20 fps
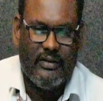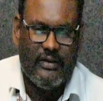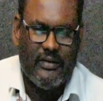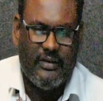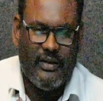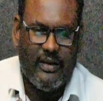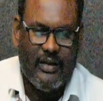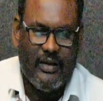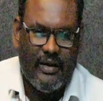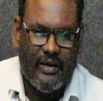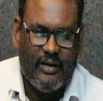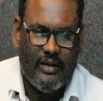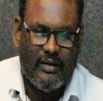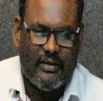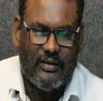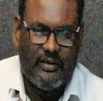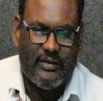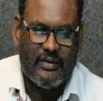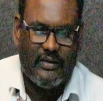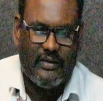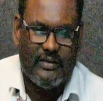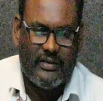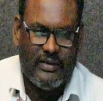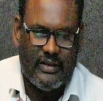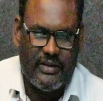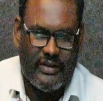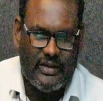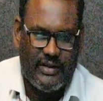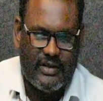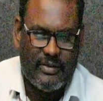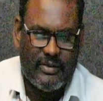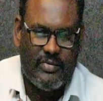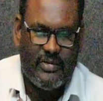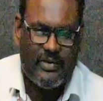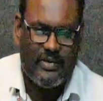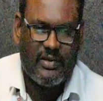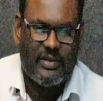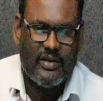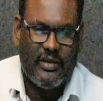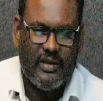the
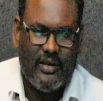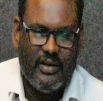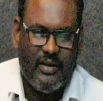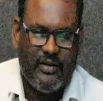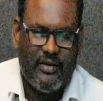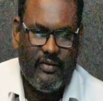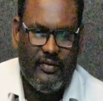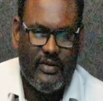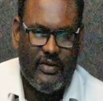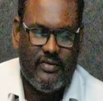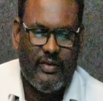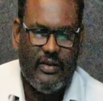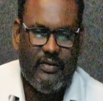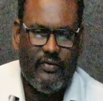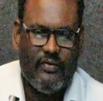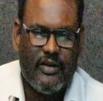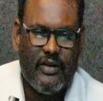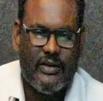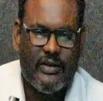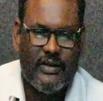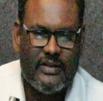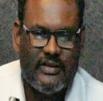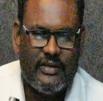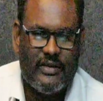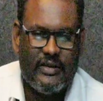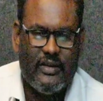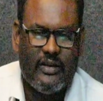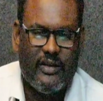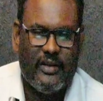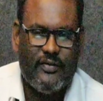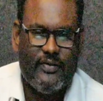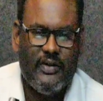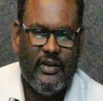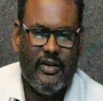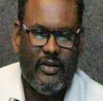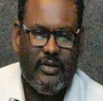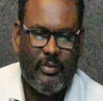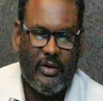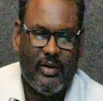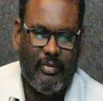systems which will work instead of the
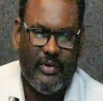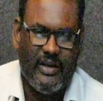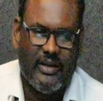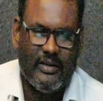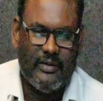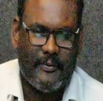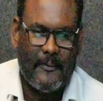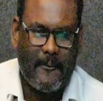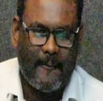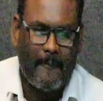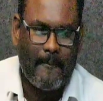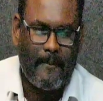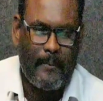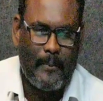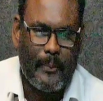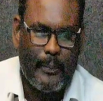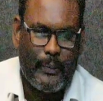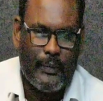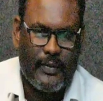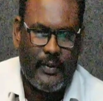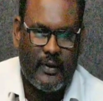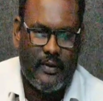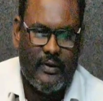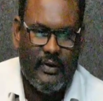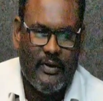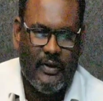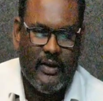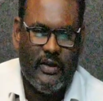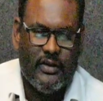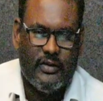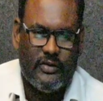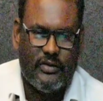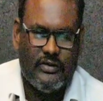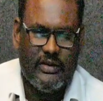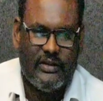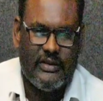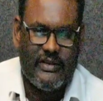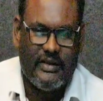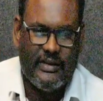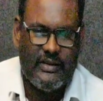human being. So
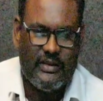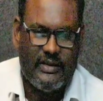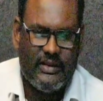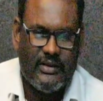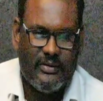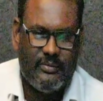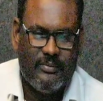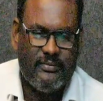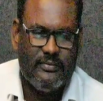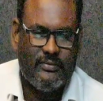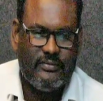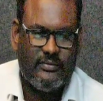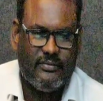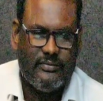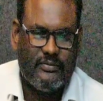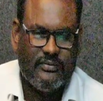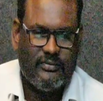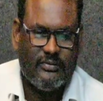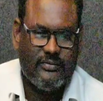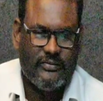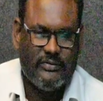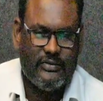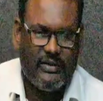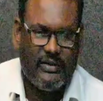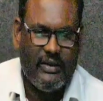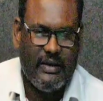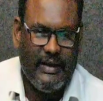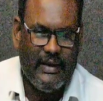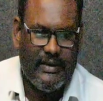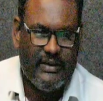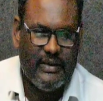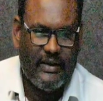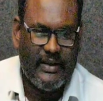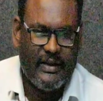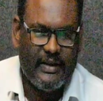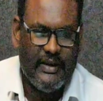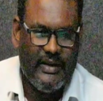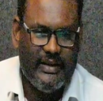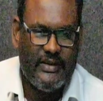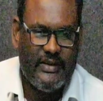that system, at the
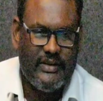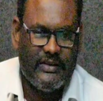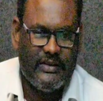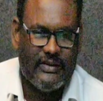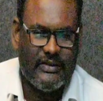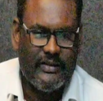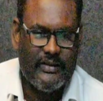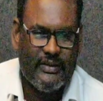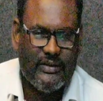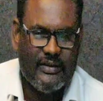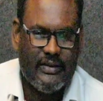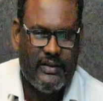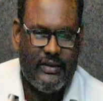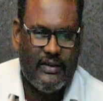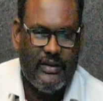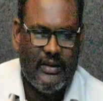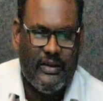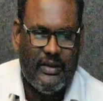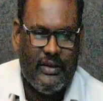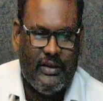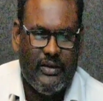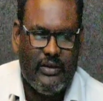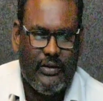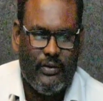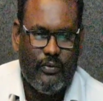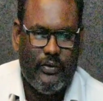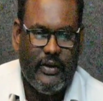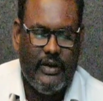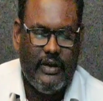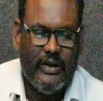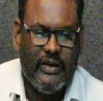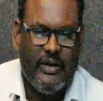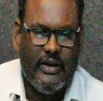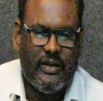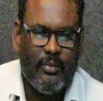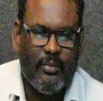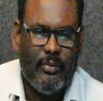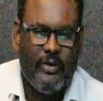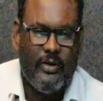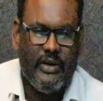creation, we need
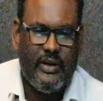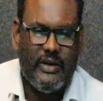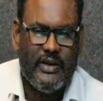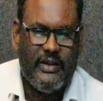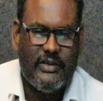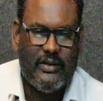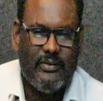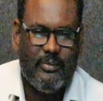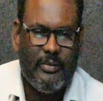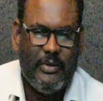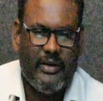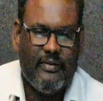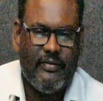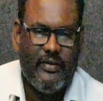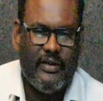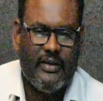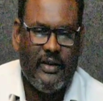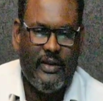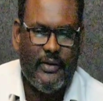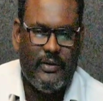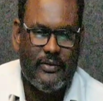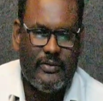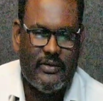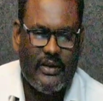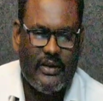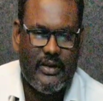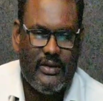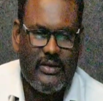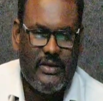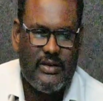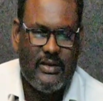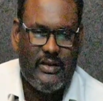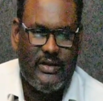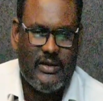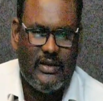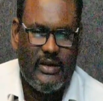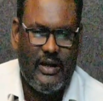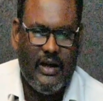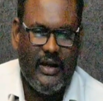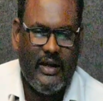communication between the user
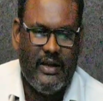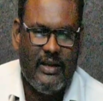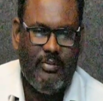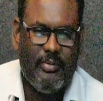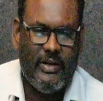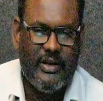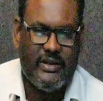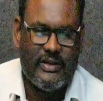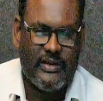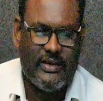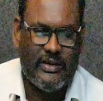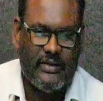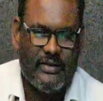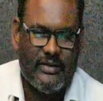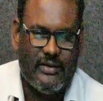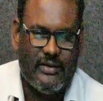and the machine.